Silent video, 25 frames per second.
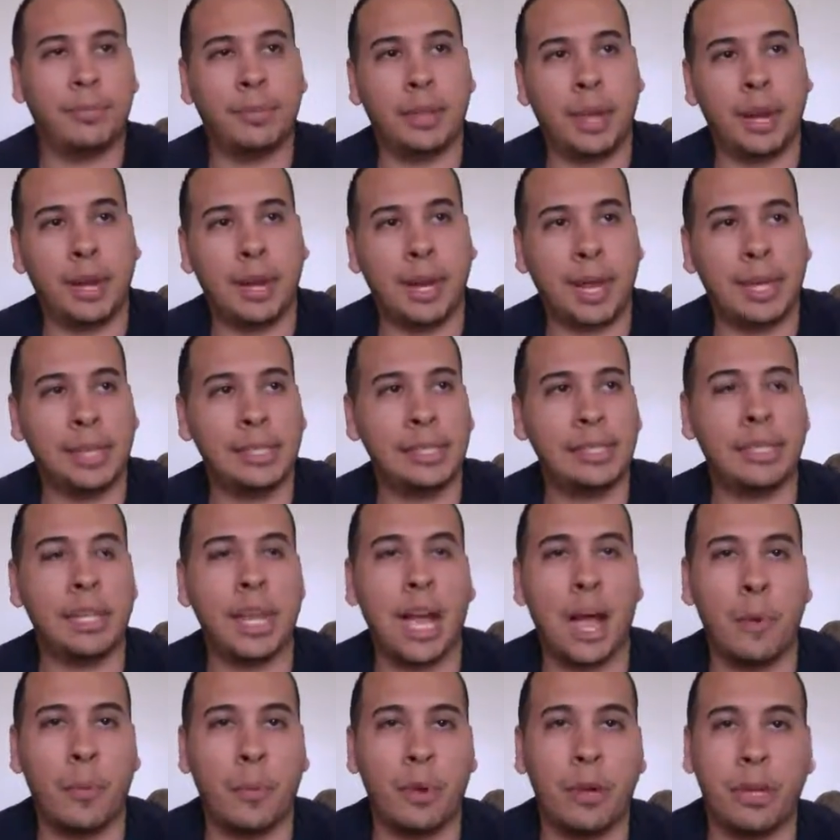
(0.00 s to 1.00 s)
a nice
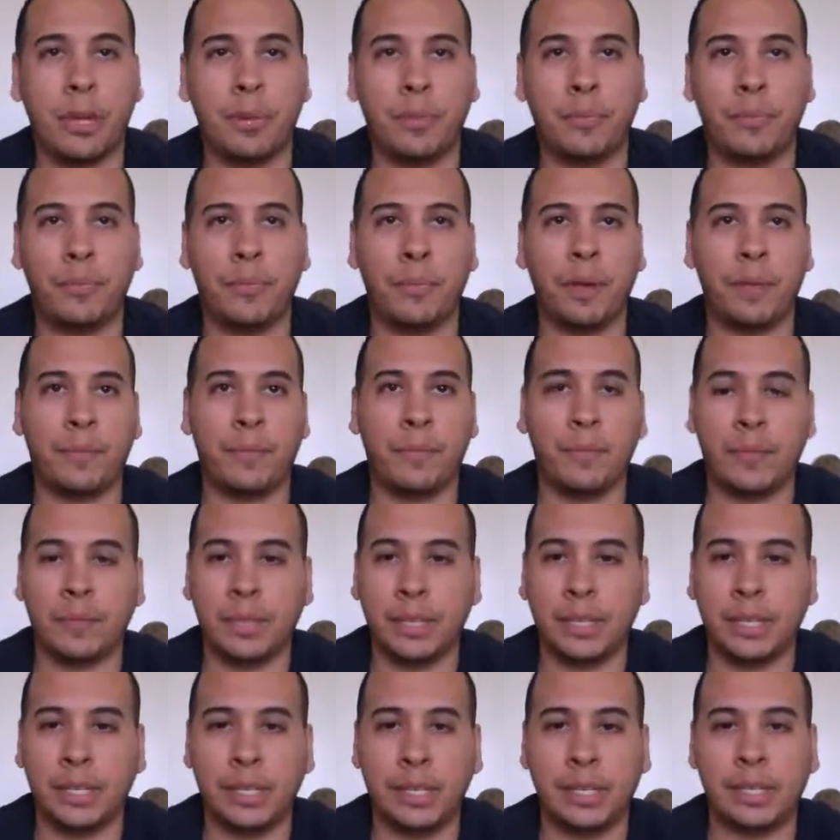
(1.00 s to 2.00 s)
lot where you can fit
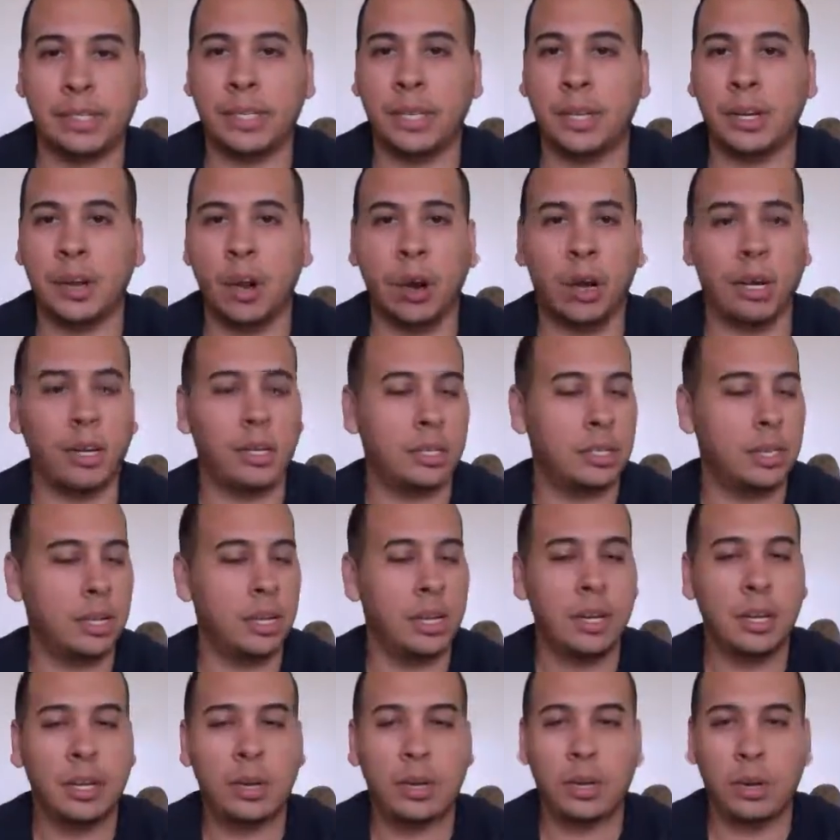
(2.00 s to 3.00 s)
50, 60 cars,
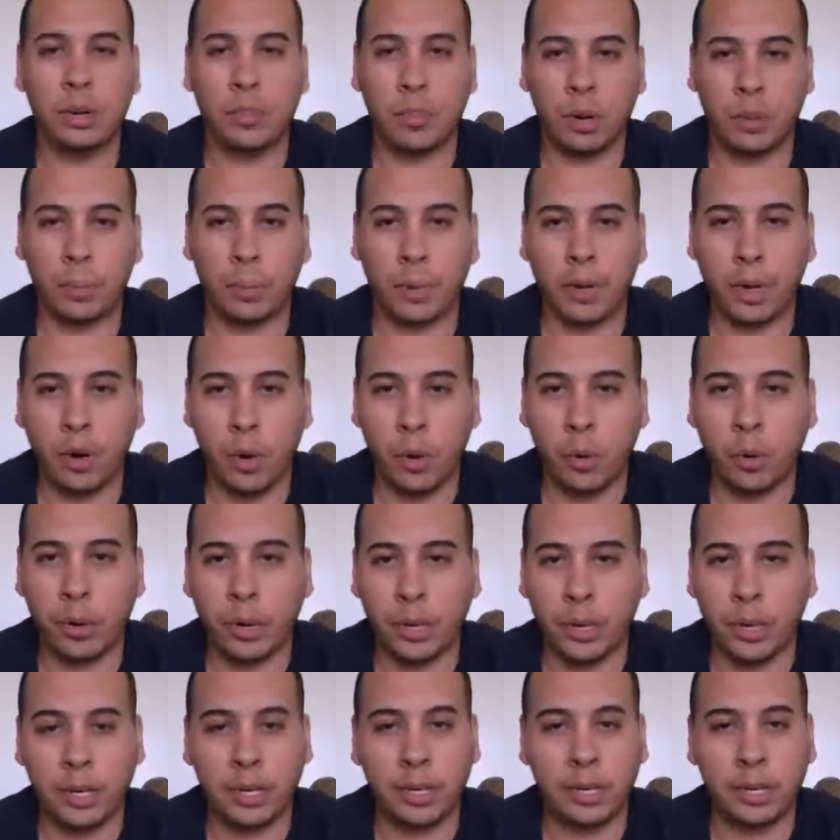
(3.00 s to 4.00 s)
you don't want to be
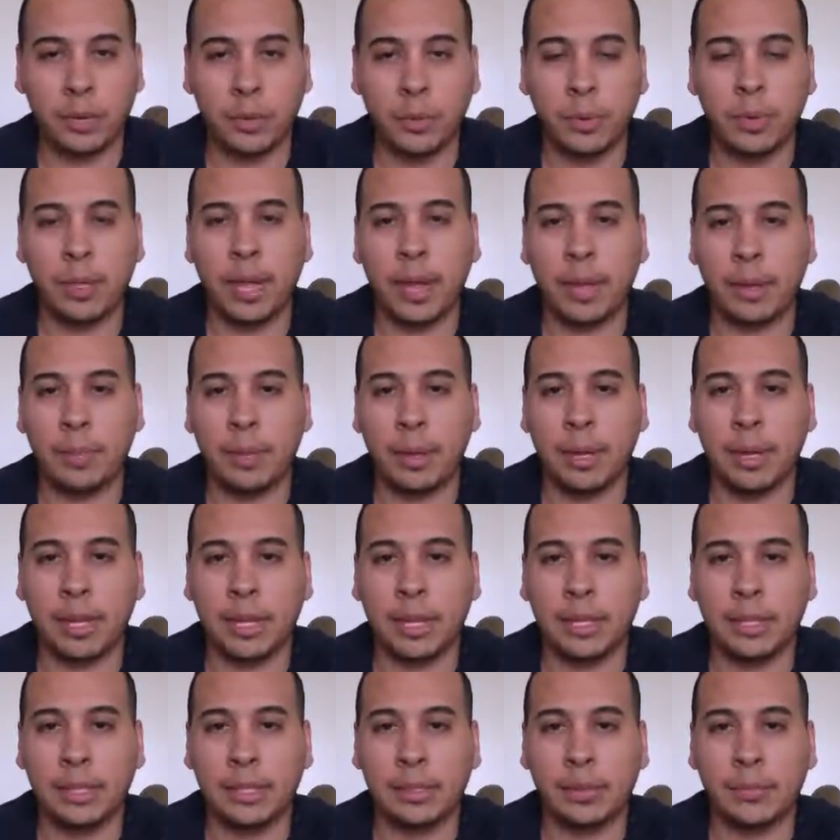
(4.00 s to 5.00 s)
going and doing that
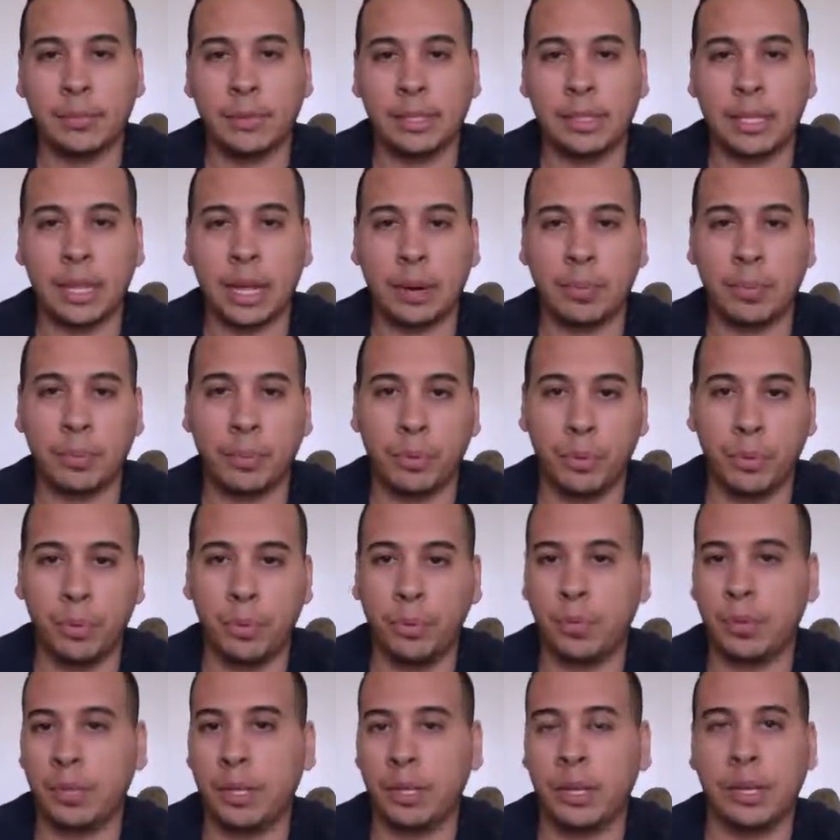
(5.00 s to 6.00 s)
because if it's not
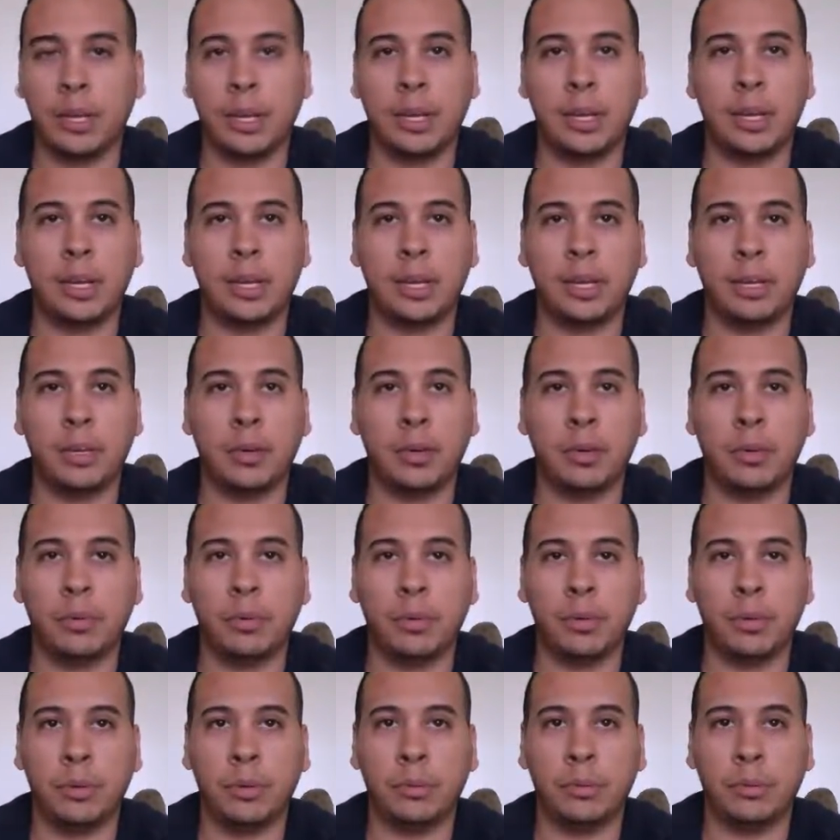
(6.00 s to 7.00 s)
approved, then
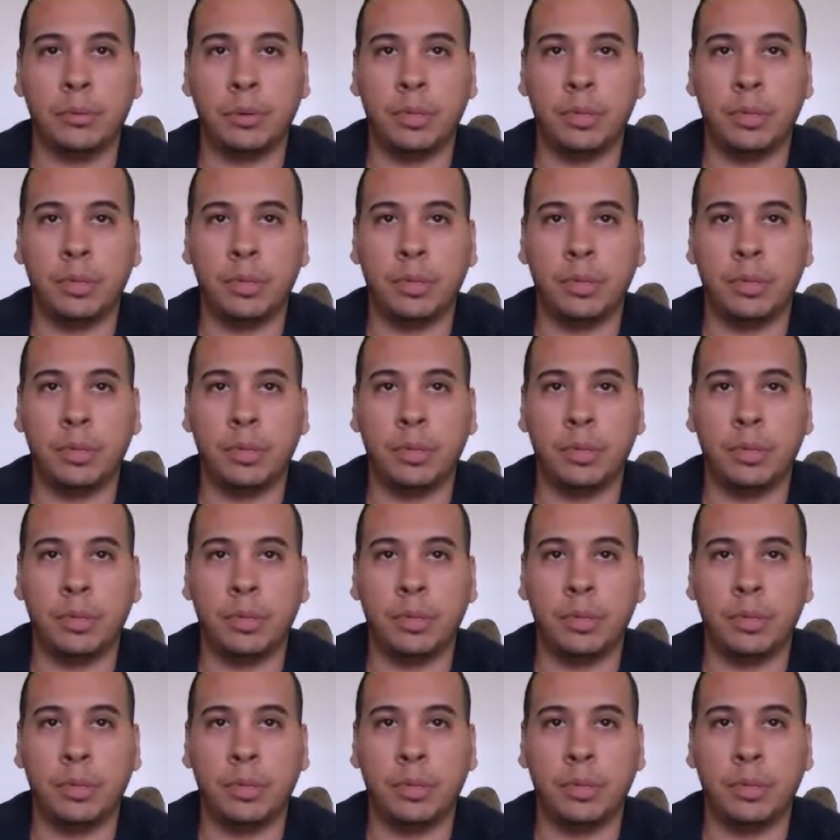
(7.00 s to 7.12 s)
you'll